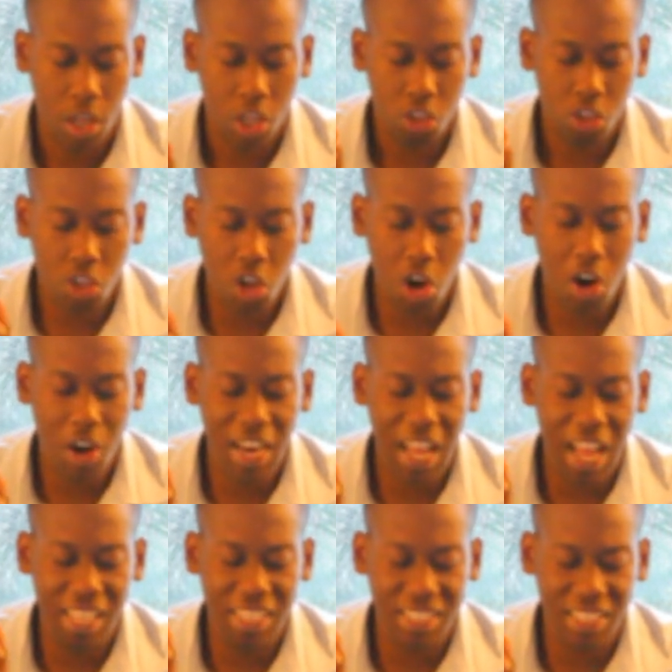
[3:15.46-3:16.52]
turn
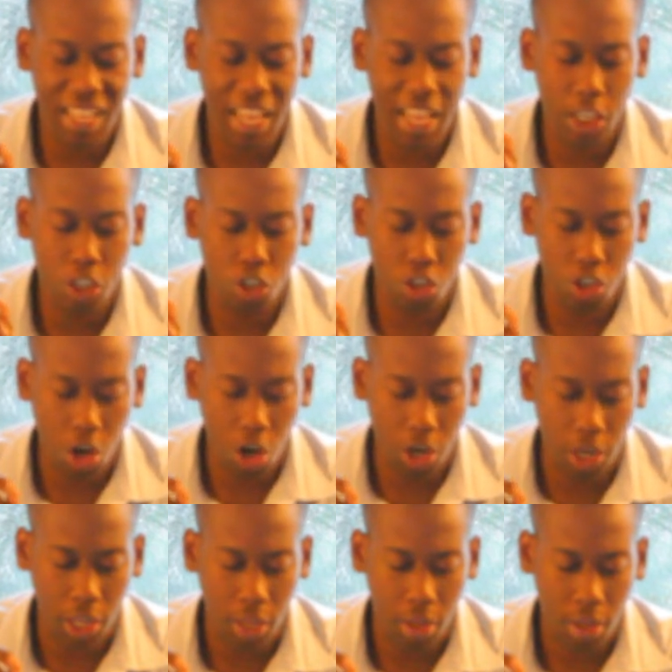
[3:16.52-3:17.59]
and take
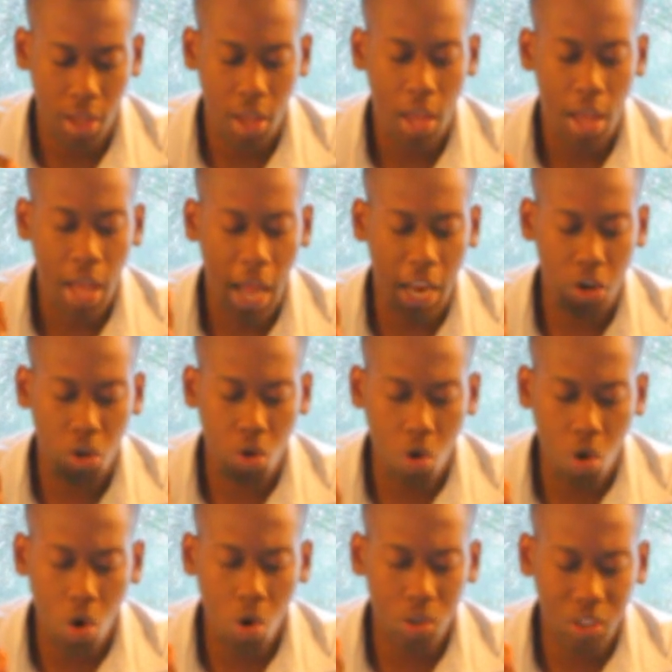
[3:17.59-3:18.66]
journey and
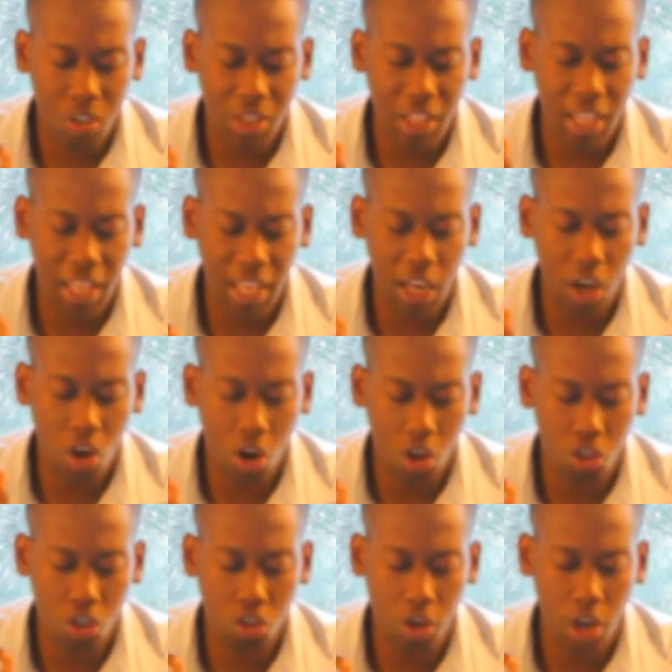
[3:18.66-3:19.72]
go to the hill
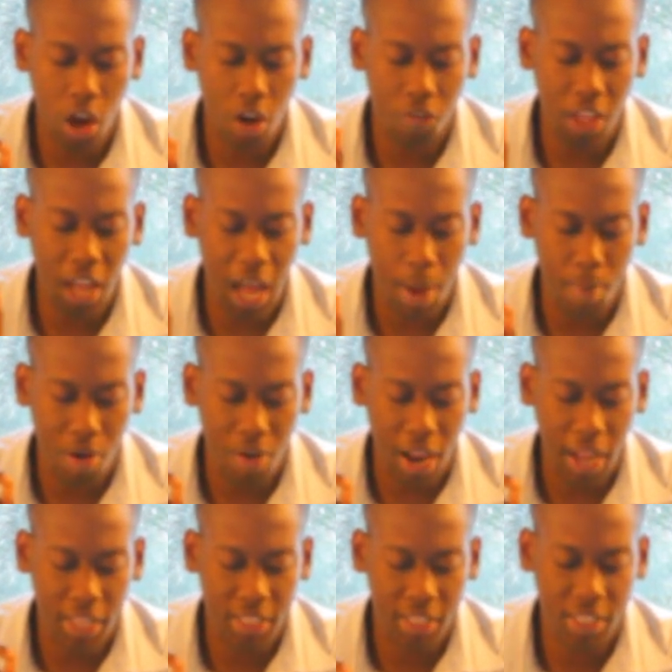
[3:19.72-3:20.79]
country of the
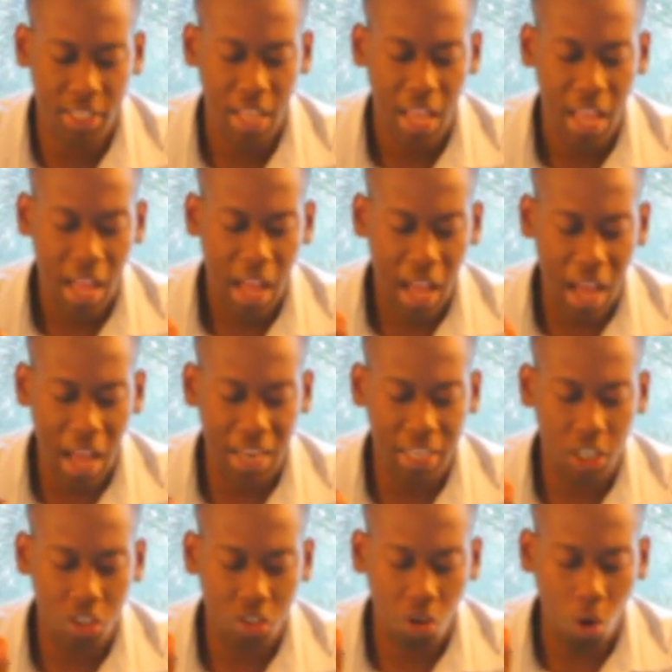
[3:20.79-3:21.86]
Amorites
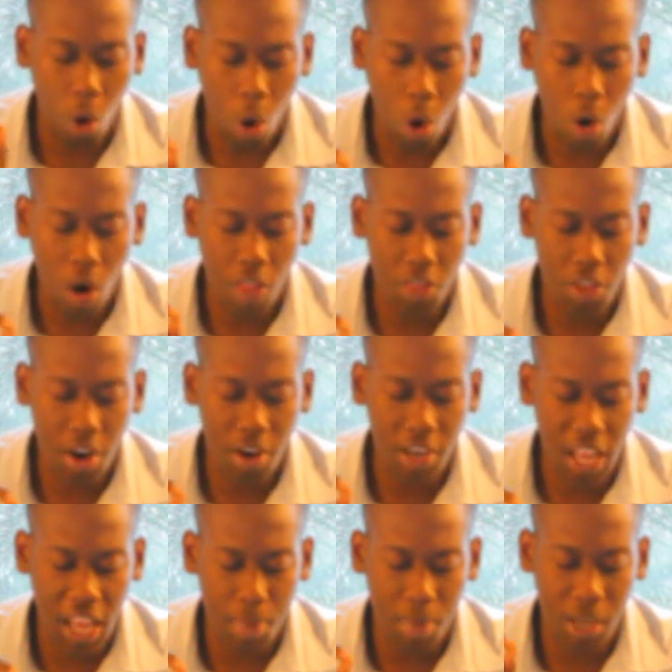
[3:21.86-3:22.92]
and to all their
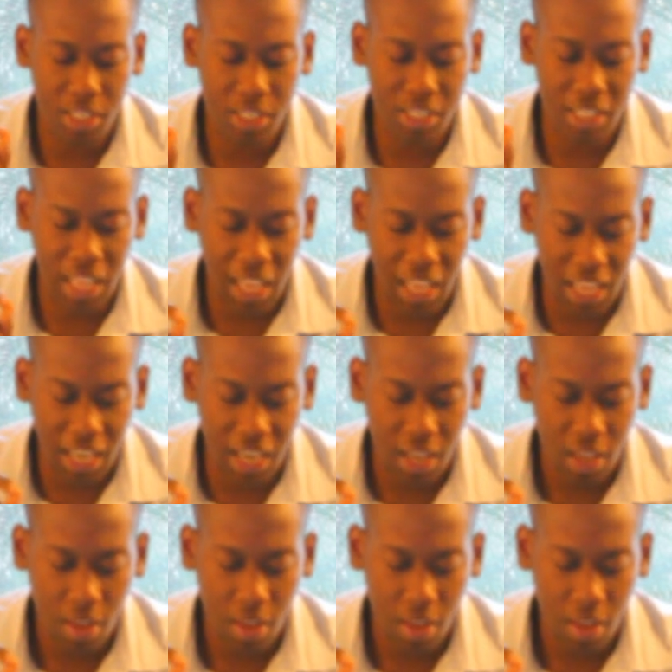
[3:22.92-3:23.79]
neighbors in